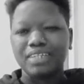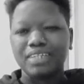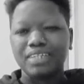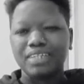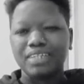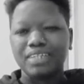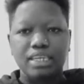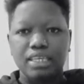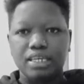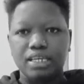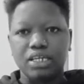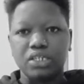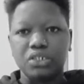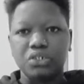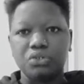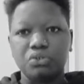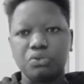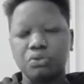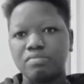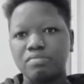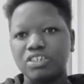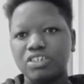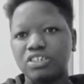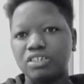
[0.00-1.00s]
the machine
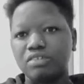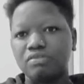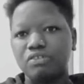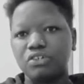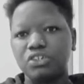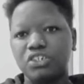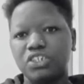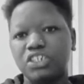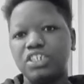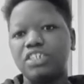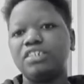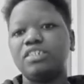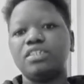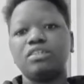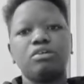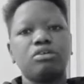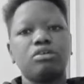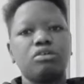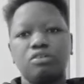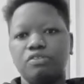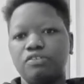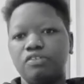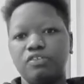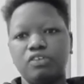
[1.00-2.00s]
for tilting, or
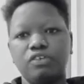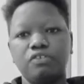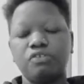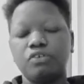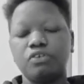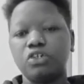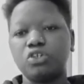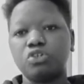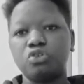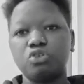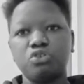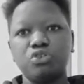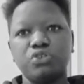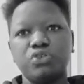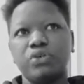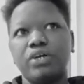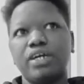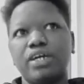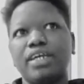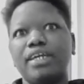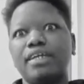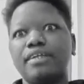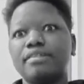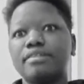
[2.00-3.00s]
if you want to use your
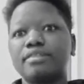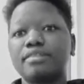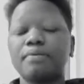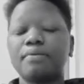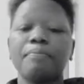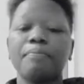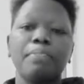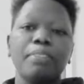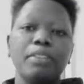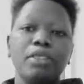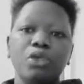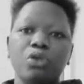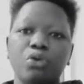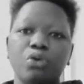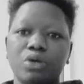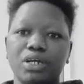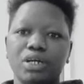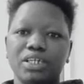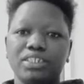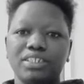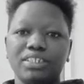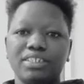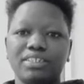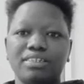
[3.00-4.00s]
hands, you
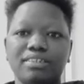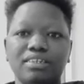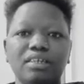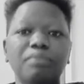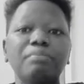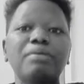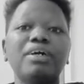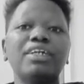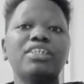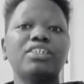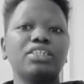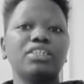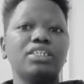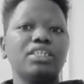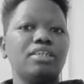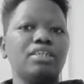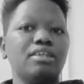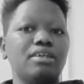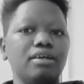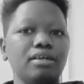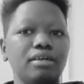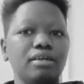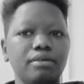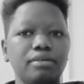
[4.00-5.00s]
just tilt, but in
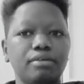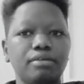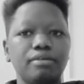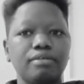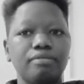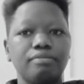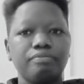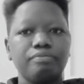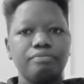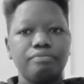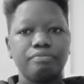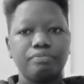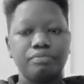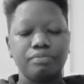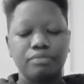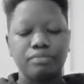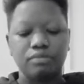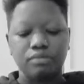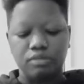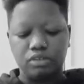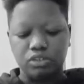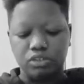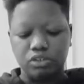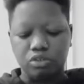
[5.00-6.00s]
a
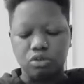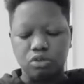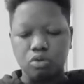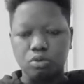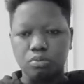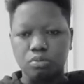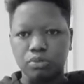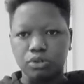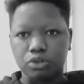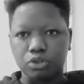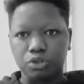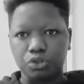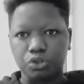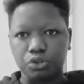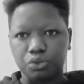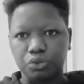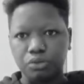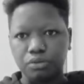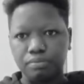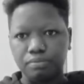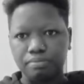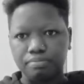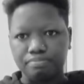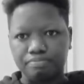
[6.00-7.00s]
slow
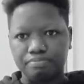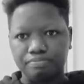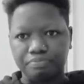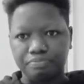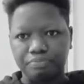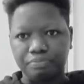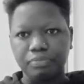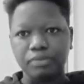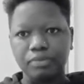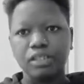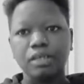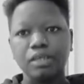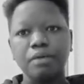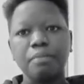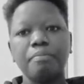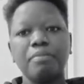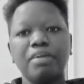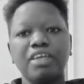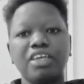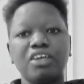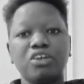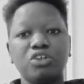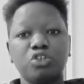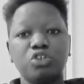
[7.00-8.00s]
motion,
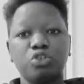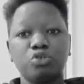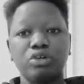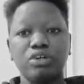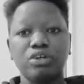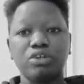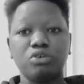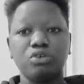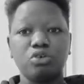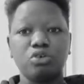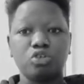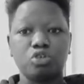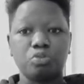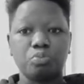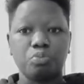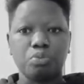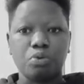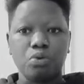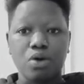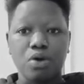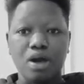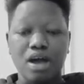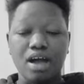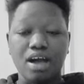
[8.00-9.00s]
making sure you don't
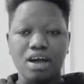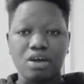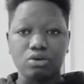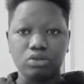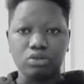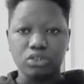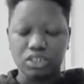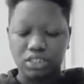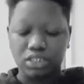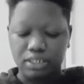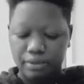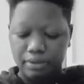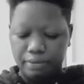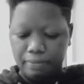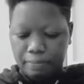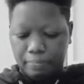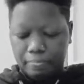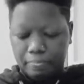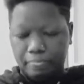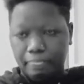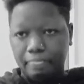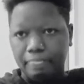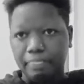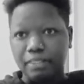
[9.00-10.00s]
pour out
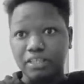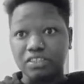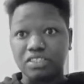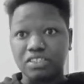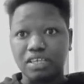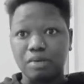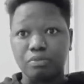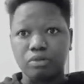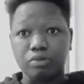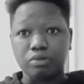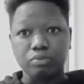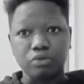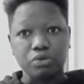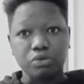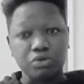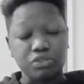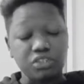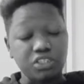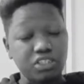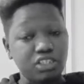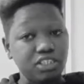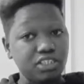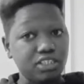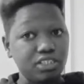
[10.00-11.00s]
the sample because
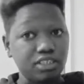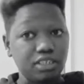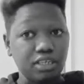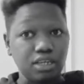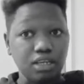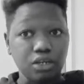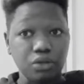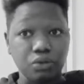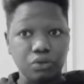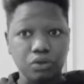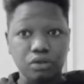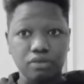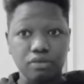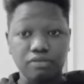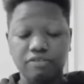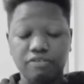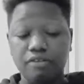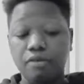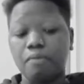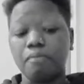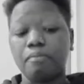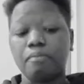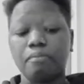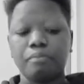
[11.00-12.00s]
it is in liquid
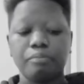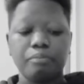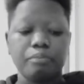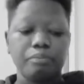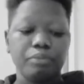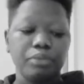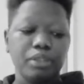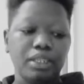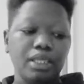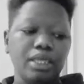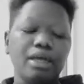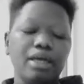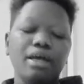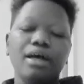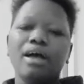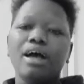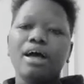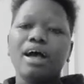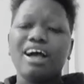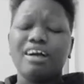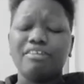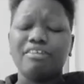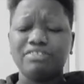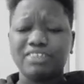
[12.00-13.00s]
form.
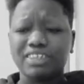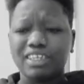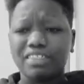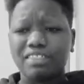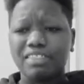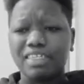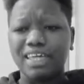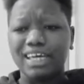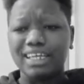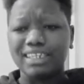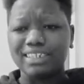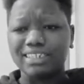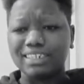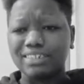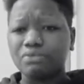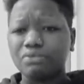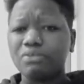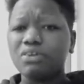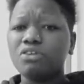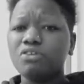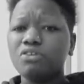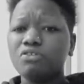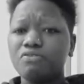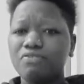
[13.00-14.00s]
After that,
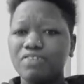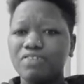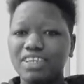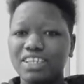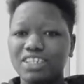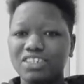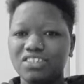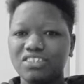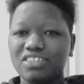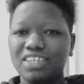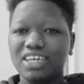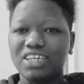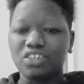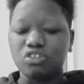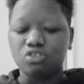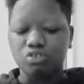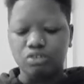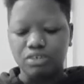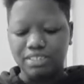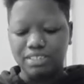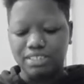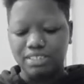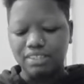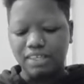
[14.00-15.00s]
when you finish that, you
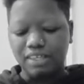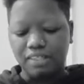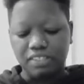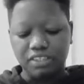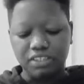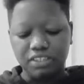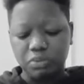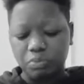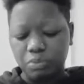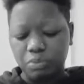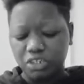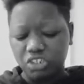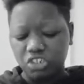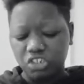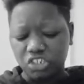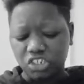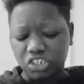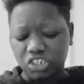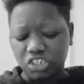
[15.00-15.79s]
will see that this patient,